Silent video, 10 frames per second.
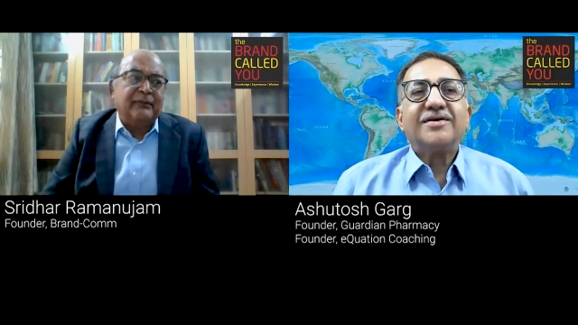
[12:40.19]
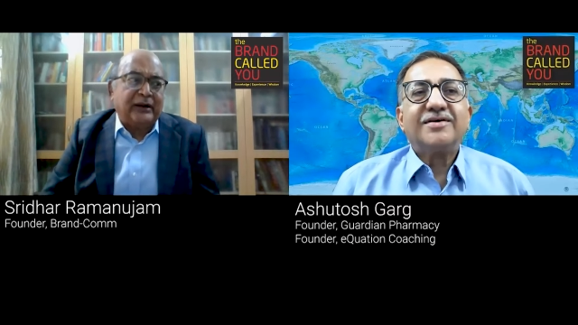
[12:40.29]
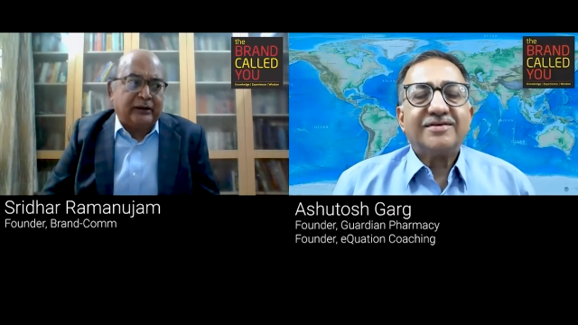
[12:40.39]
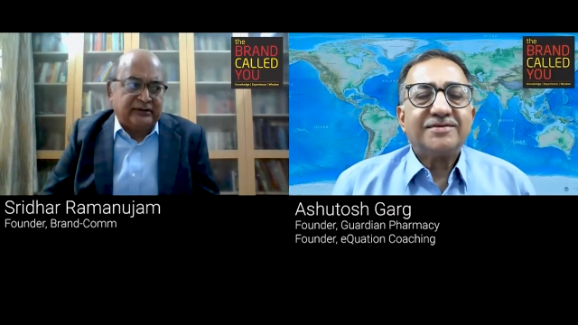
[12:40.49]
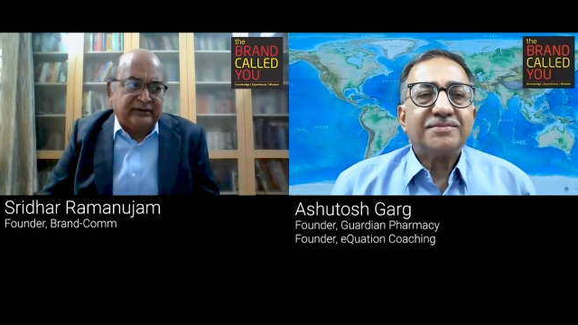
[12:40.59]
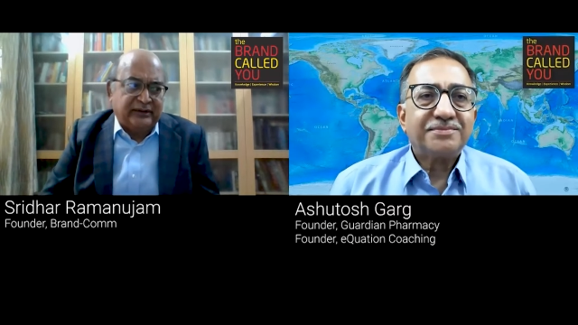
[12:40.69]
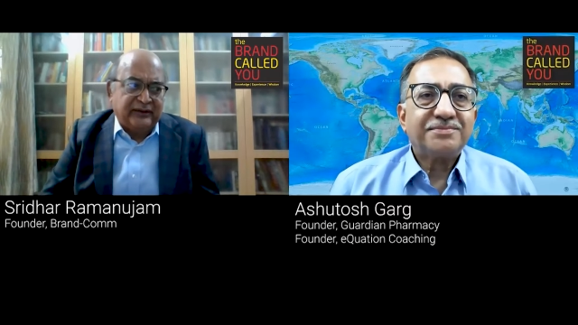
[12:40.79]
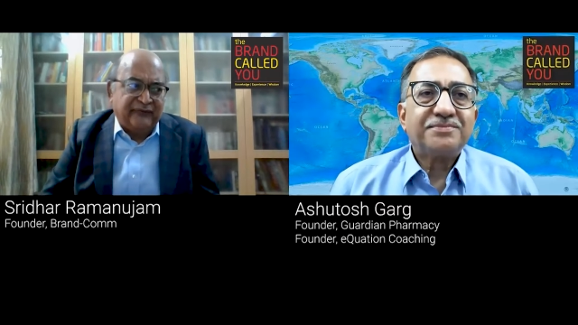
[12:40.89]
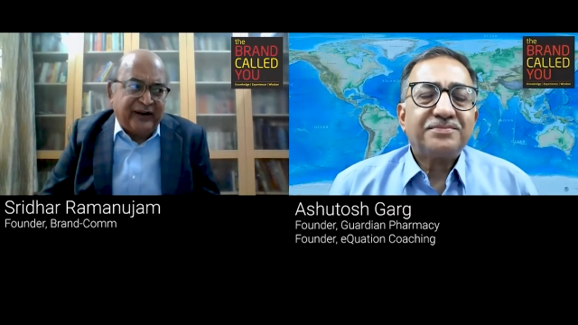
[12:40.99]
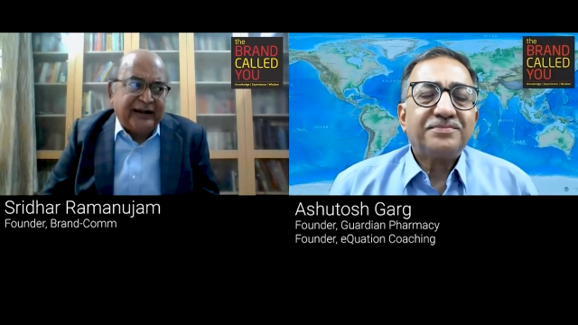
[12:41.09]
Speaker 1: But the
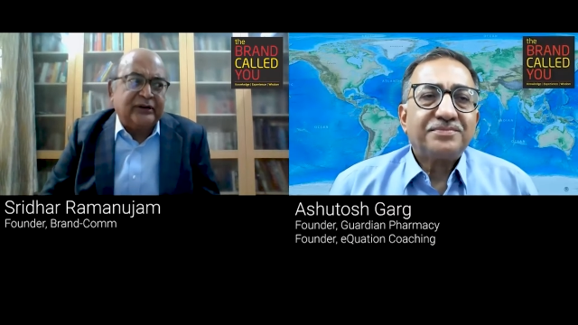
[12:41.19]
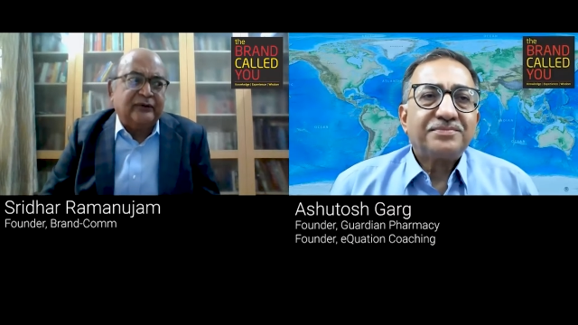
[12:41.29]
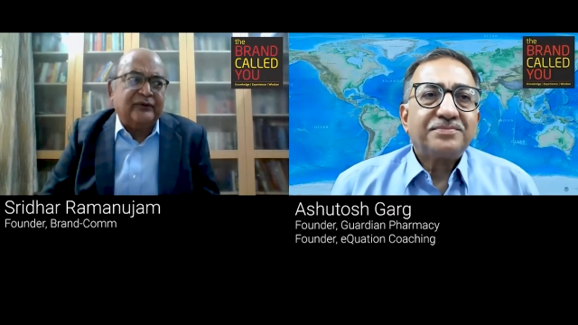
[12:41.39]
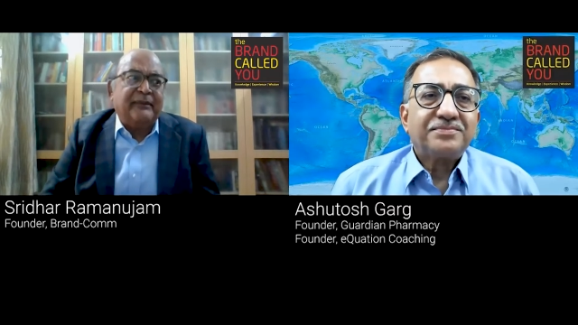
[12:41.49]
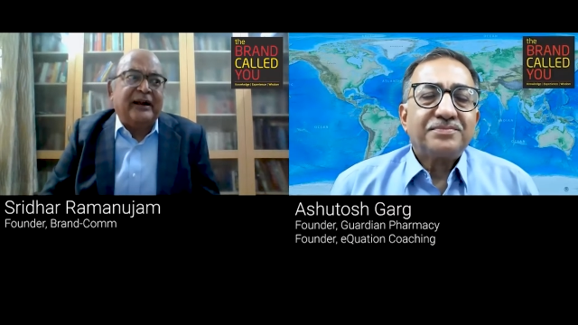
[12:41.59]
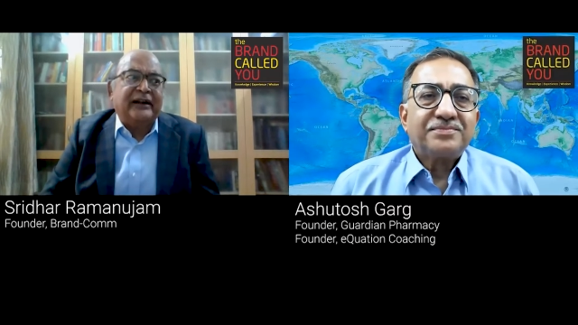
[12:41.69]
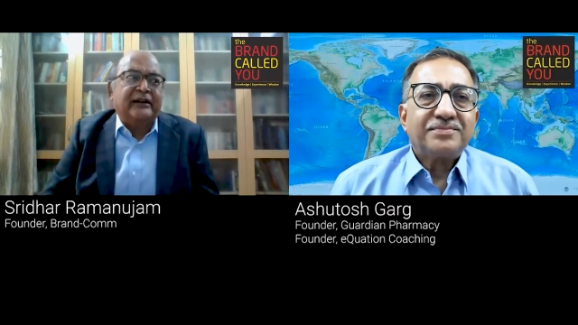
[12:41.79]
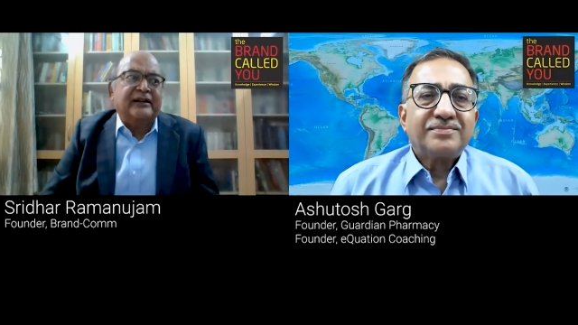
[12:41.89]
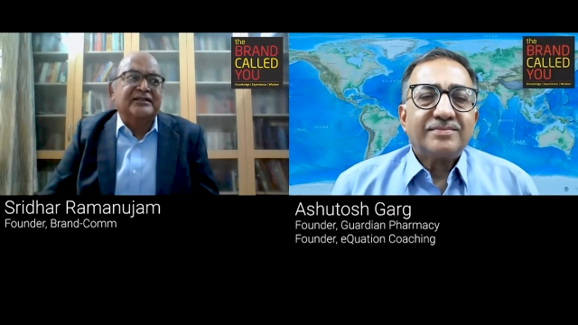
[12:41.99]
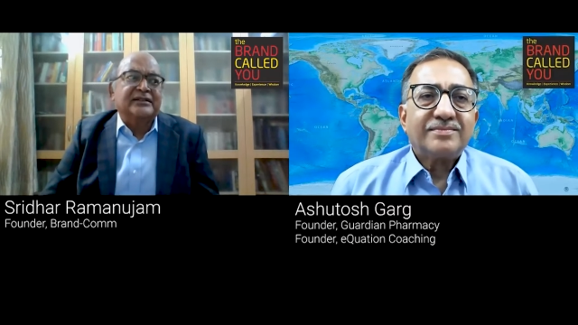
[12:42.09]
fact of the matter
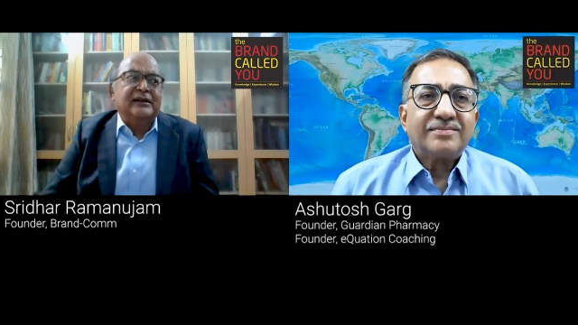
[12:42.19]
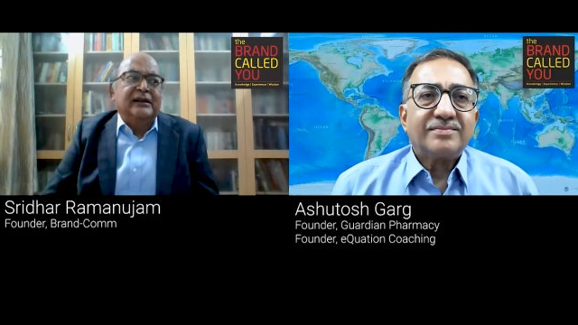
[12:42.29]
is,